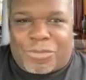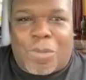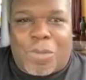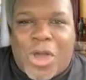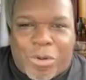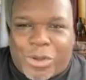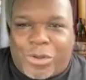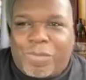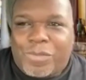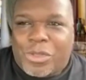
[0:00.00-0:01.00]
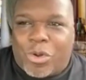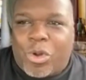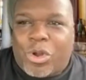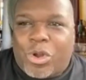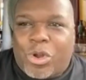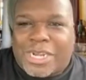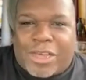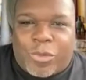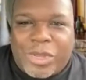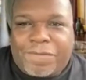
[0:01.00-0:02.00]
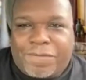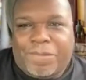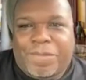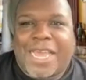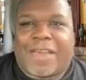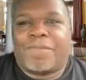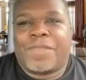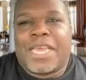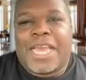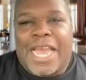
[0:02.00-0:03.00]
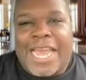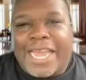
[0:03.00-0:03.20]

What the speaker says: tomorrow or down a week from now.